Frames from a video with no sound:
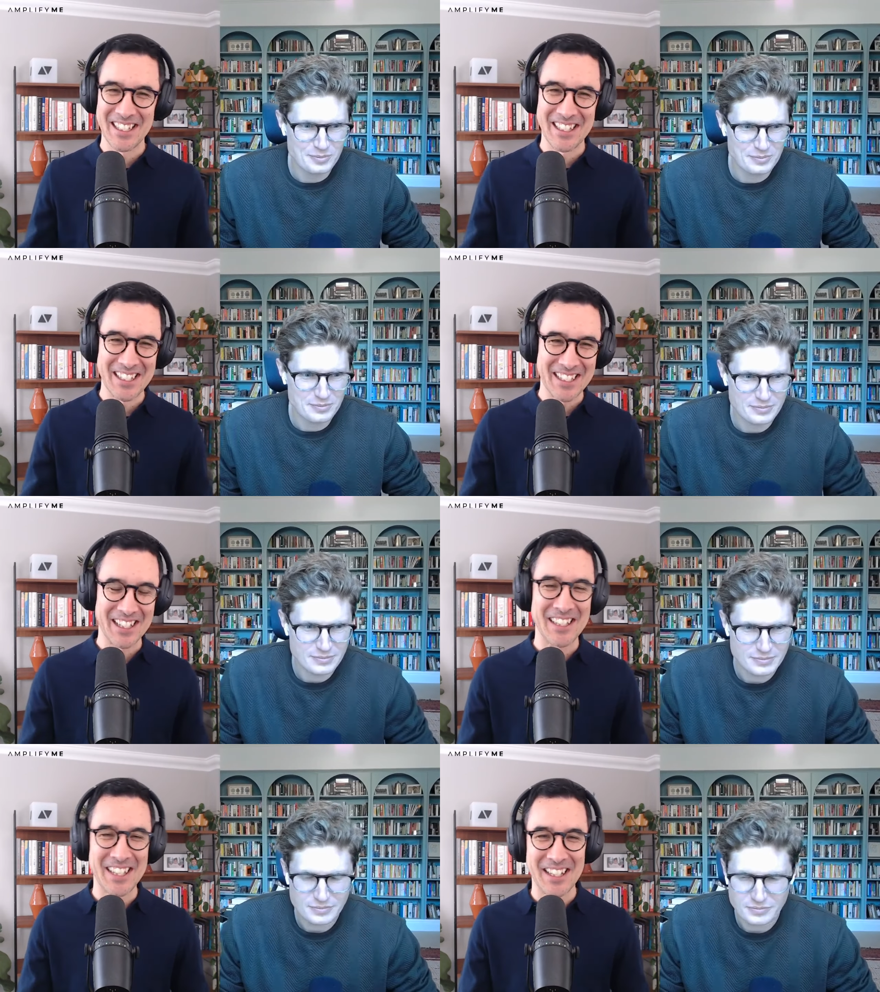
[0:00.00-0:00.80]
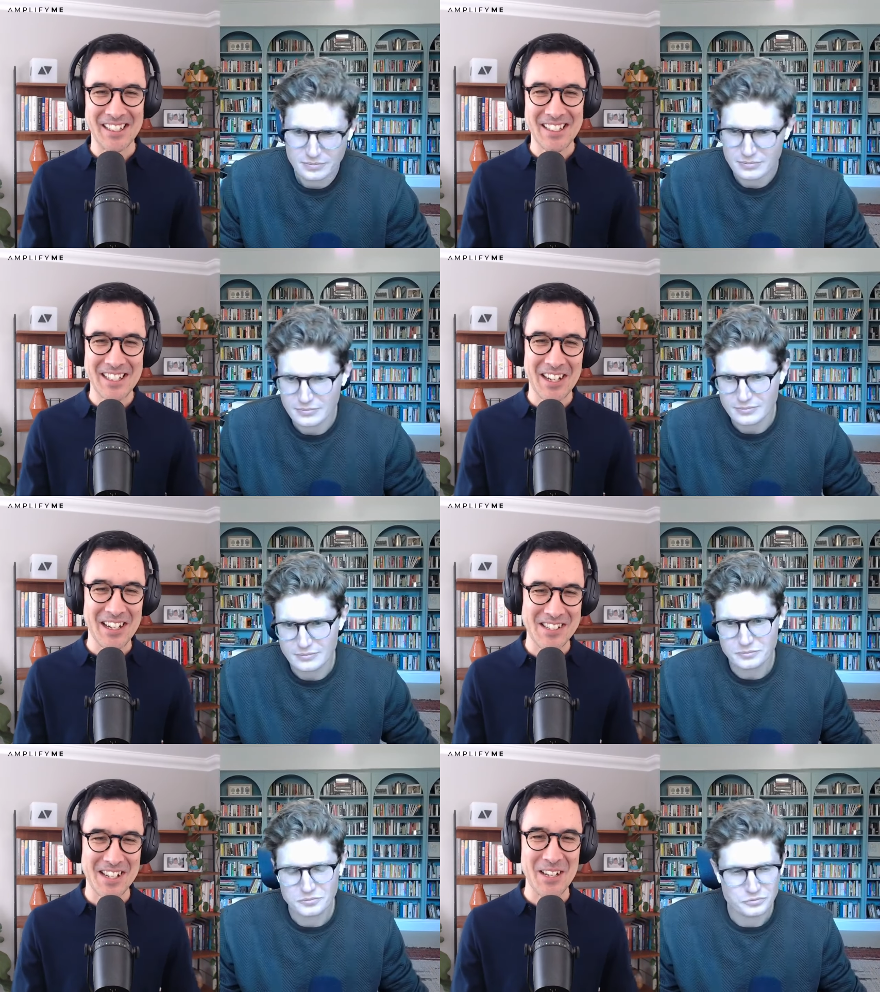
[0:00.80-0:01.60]
Speaker 1: And need I
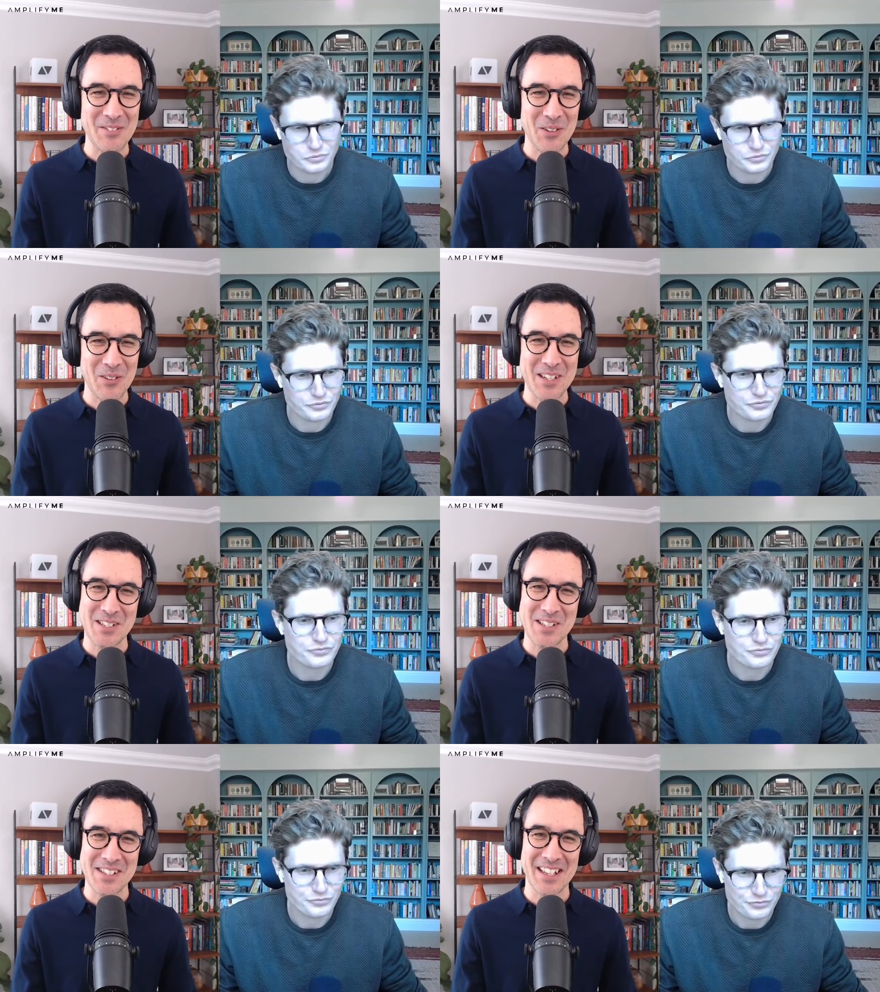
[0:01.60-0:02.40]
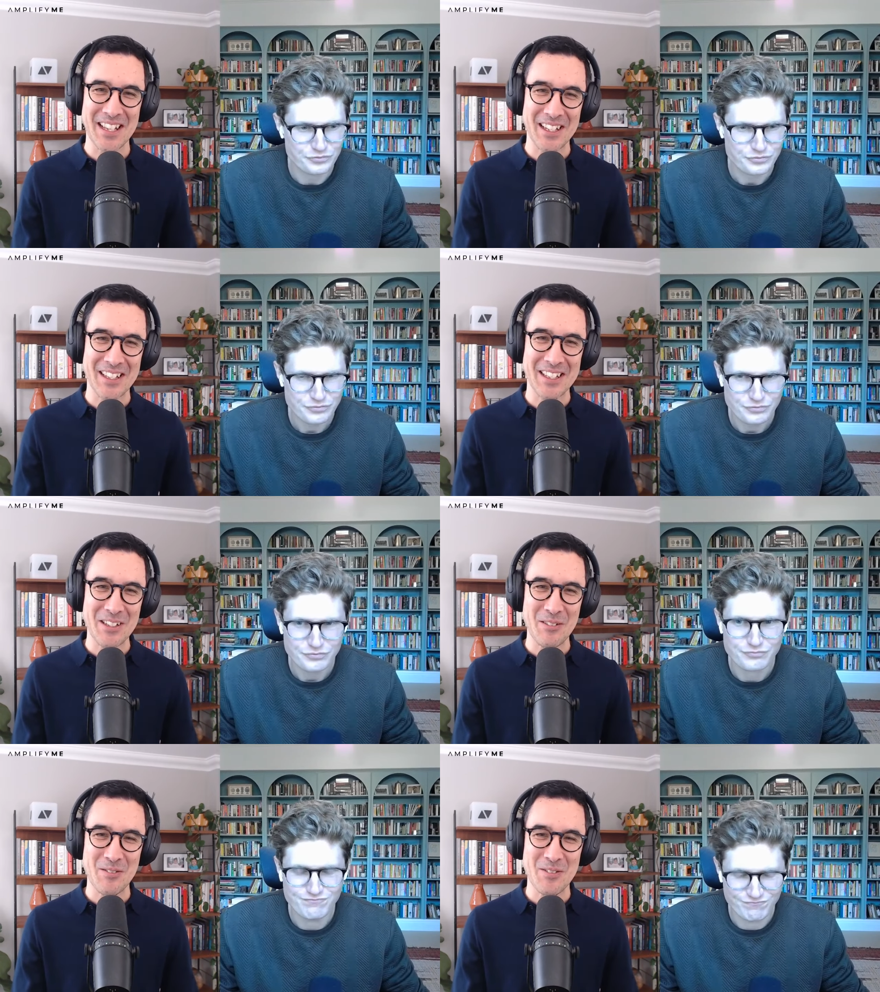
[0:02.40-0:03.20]
ask any more questions? I think
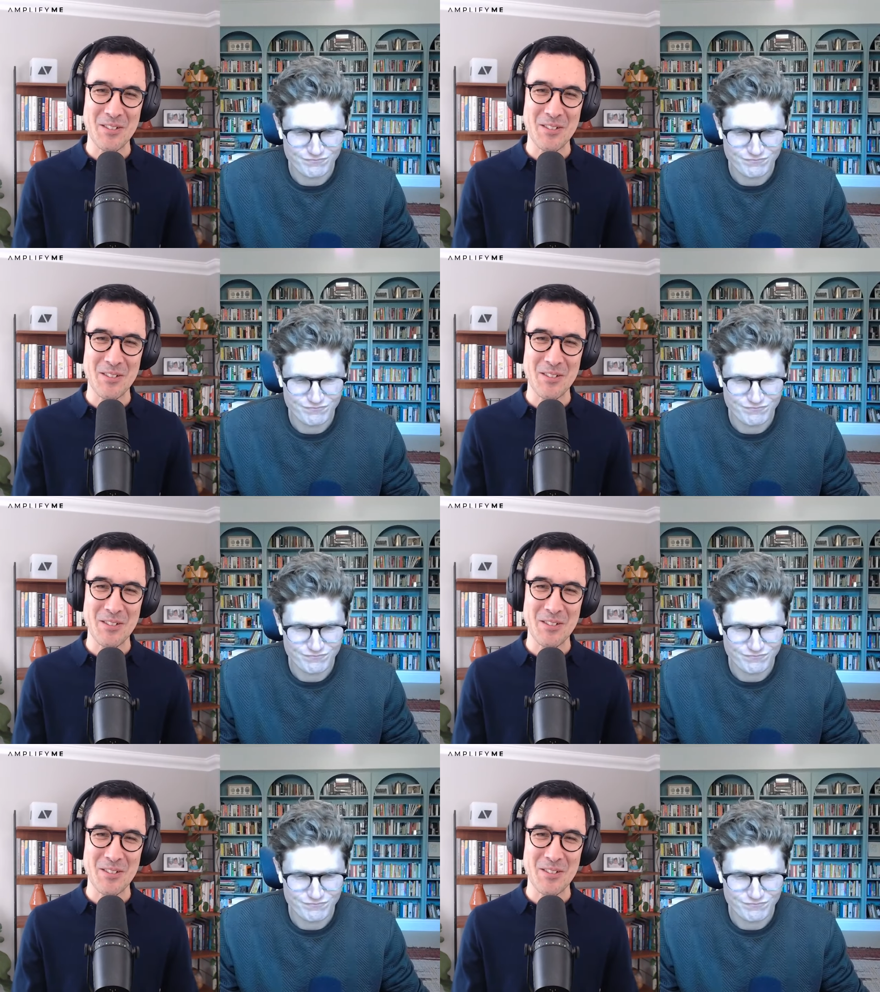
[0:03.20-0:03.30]
you've